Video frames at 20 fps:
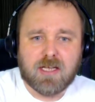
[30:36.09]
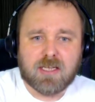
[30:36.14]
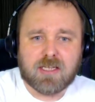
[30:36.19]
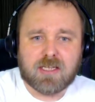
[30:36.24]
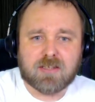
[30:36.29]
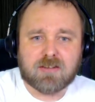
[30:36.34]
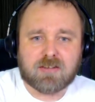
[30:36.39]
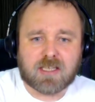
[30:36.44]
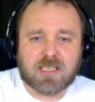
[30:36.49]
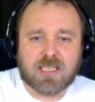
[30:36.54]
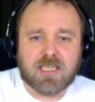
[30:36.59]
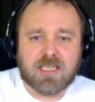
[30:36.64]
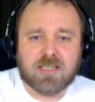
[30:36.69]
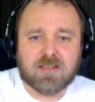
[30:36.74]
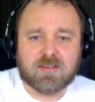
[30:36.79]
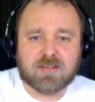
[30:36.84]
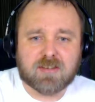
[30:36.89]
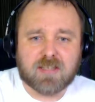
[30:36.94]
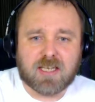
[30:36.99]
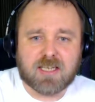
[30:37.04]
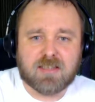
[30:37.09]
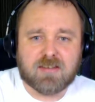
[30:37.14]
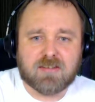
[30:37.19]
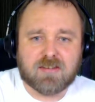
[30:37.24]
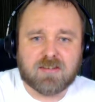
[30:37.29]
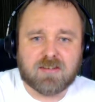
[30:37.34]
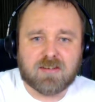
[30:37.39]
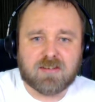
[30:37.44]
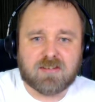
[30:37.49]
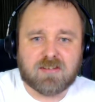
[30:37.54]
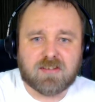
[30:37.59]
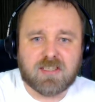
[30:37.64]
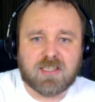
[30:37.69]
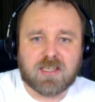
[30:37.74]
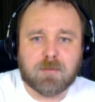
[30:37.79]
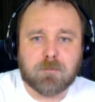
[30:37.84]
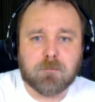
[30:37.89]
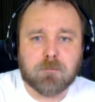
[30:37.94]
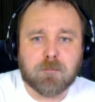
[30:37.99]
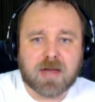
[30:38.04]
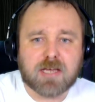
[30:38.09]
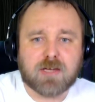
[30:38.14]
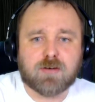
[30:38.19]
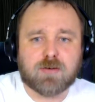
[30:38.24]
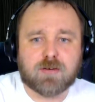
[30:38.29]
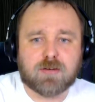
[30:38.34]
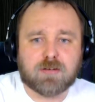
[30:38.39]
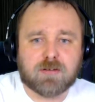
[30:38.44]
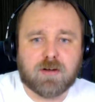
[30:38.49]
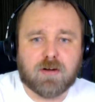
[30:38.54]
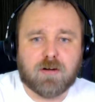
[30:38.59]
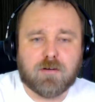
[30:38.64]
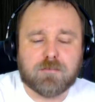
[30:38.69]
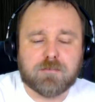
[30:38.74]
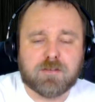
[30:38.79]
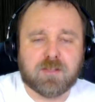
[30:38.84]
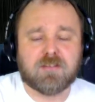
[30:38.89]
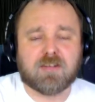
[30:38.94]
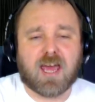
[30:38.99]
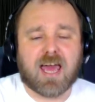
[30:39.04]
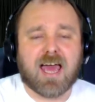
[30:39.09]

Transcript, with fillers: because I think it's nice to see that Microsoft has